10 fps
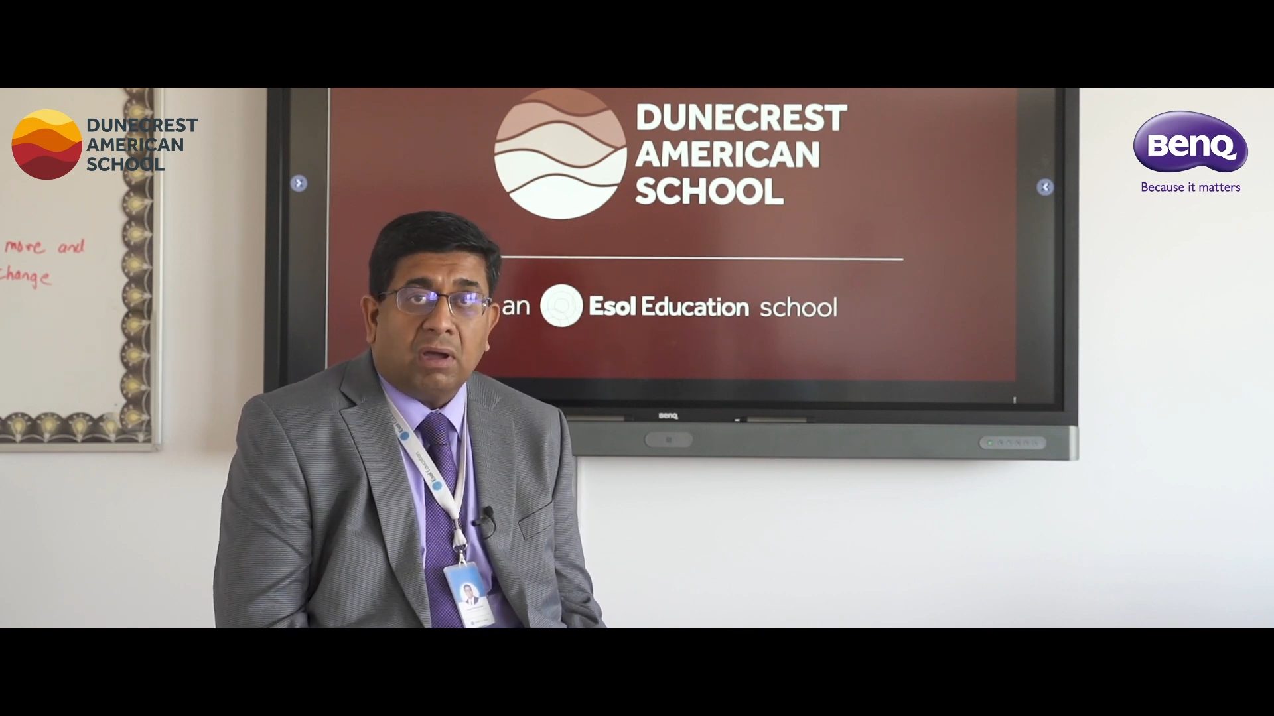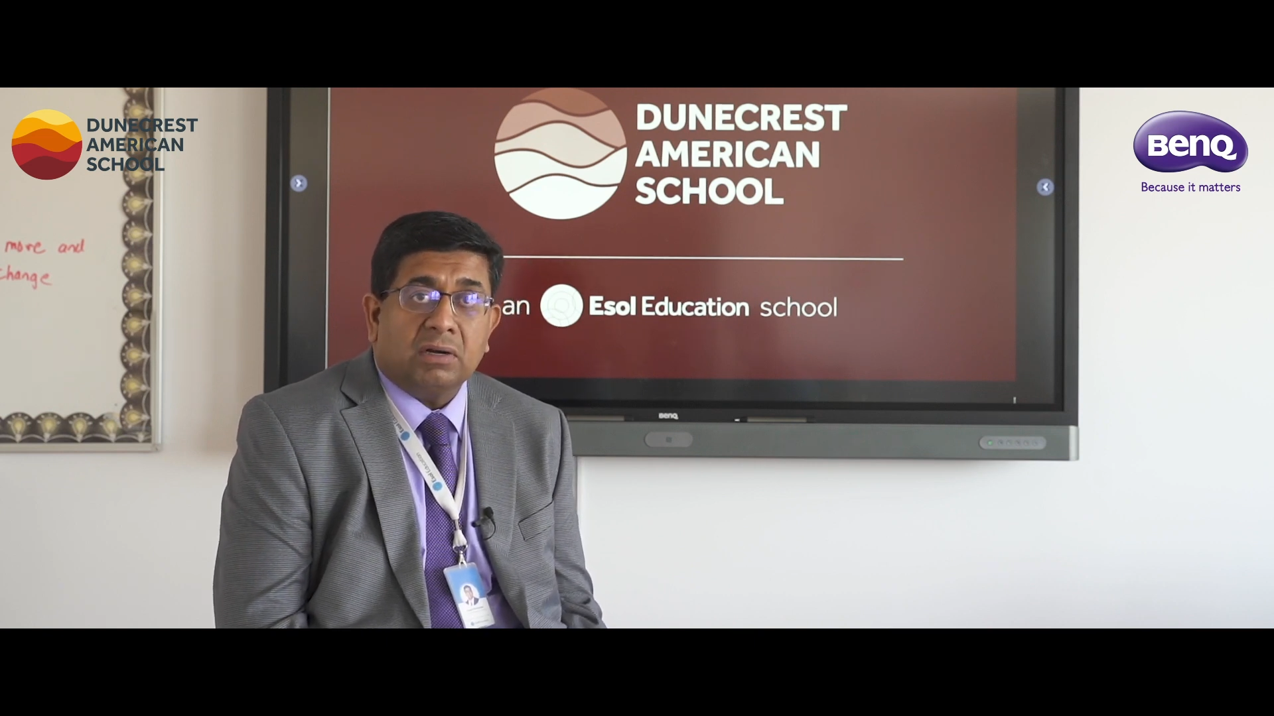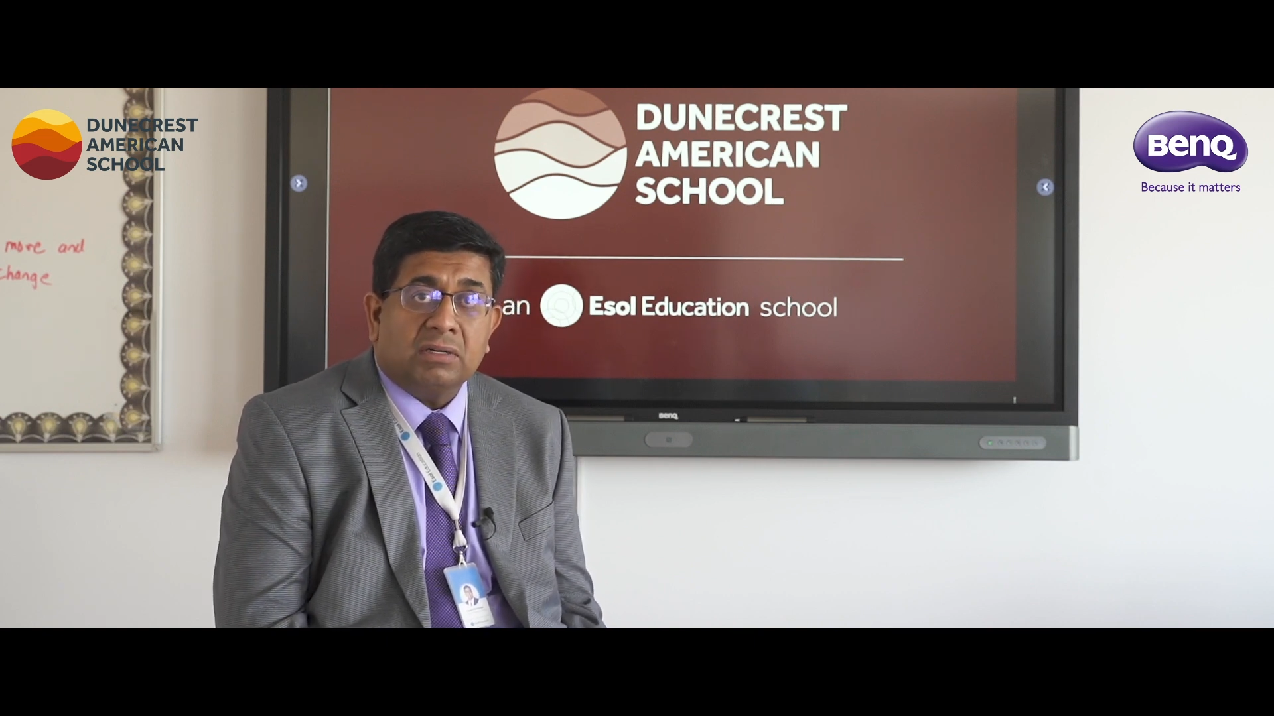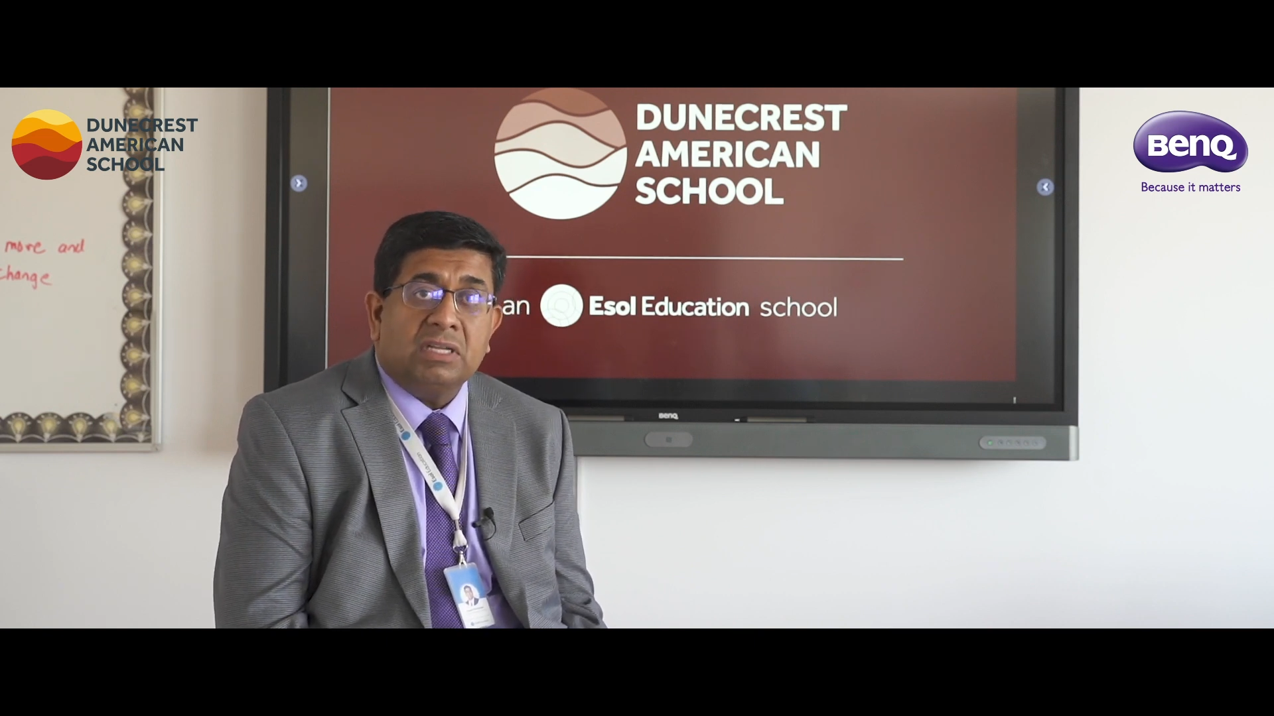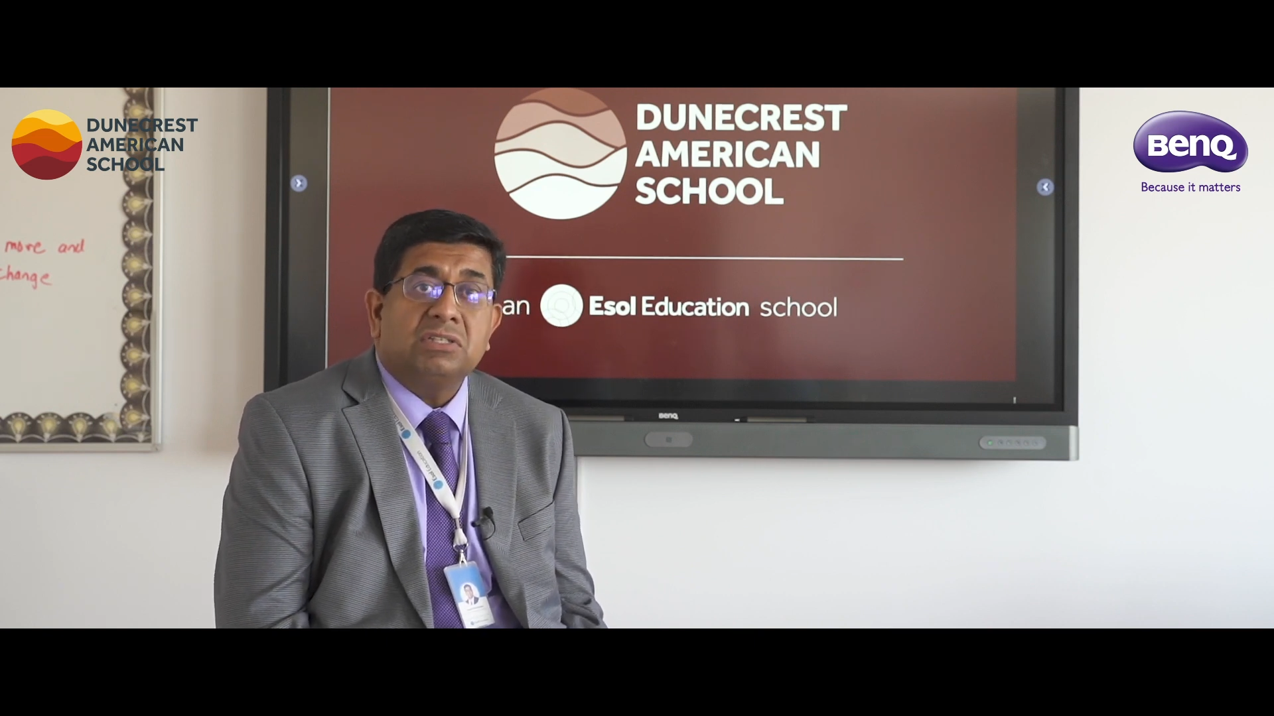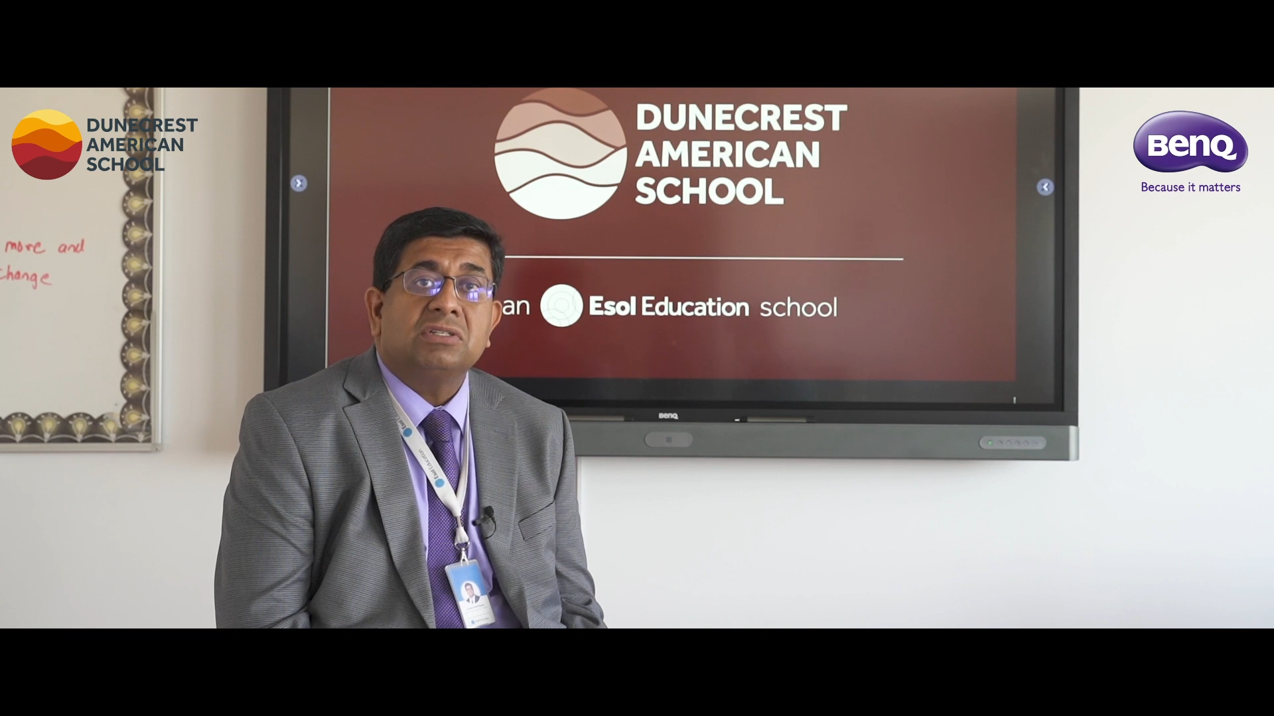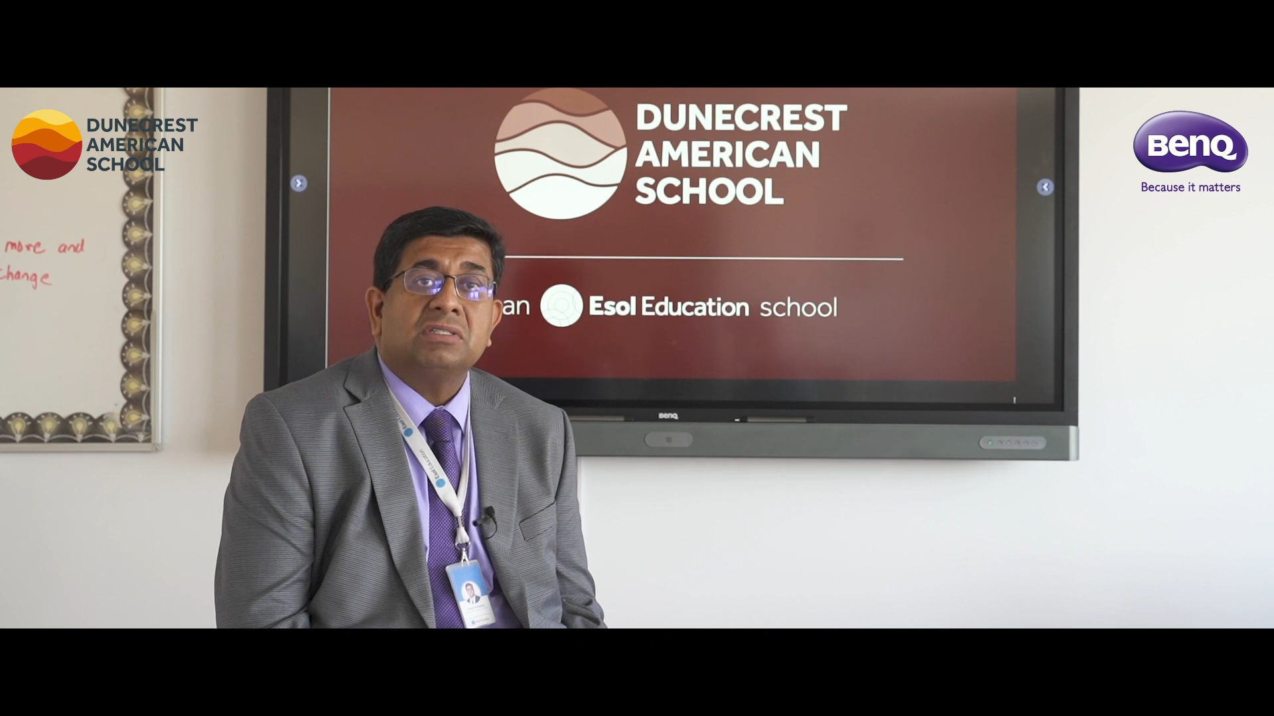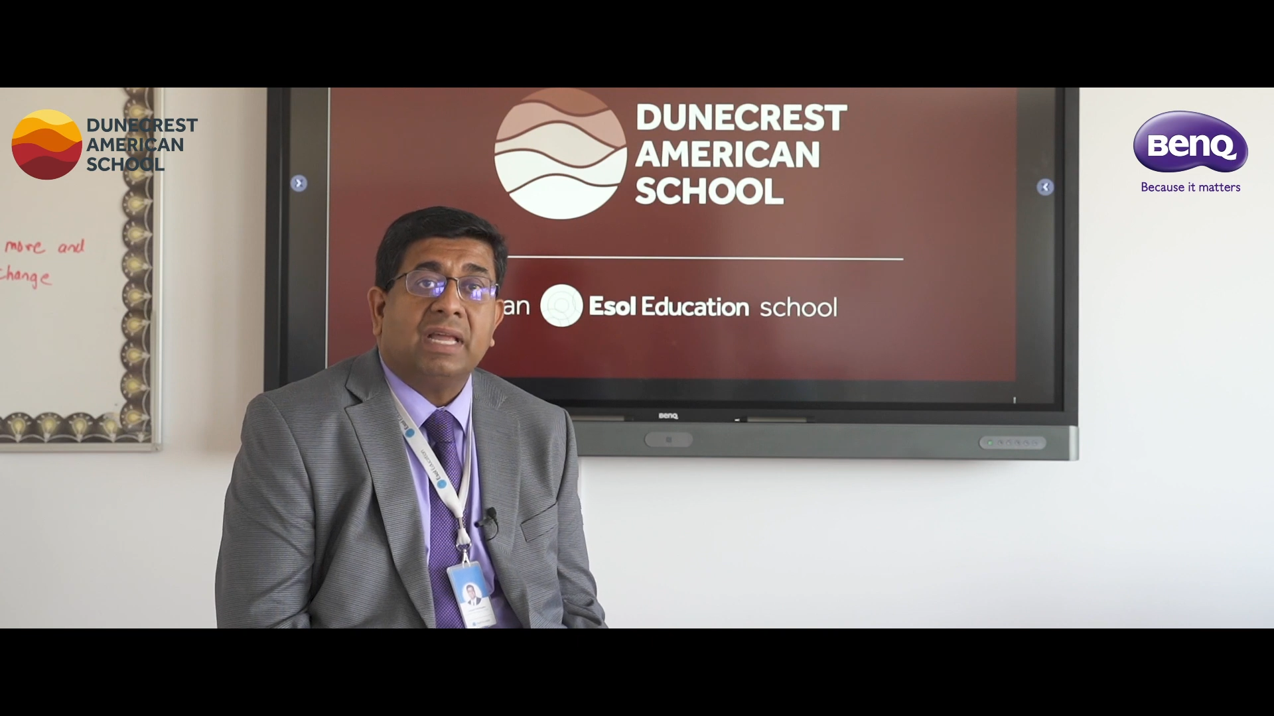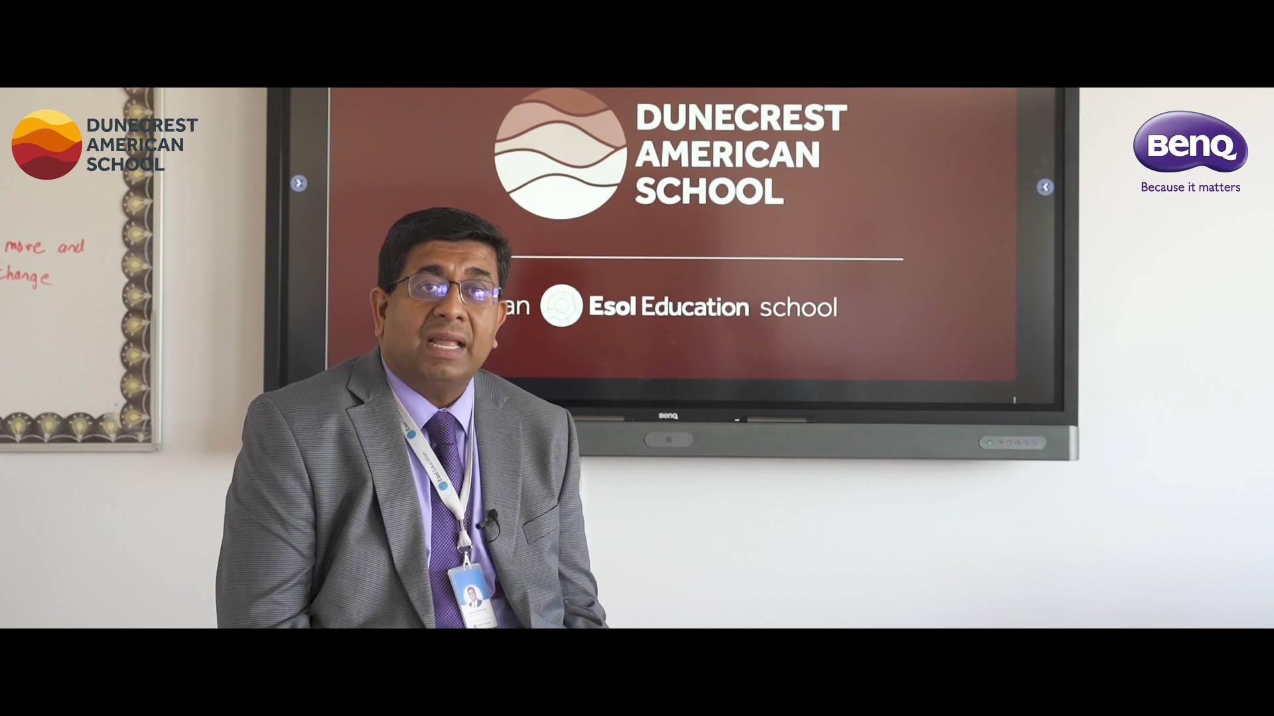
our teachers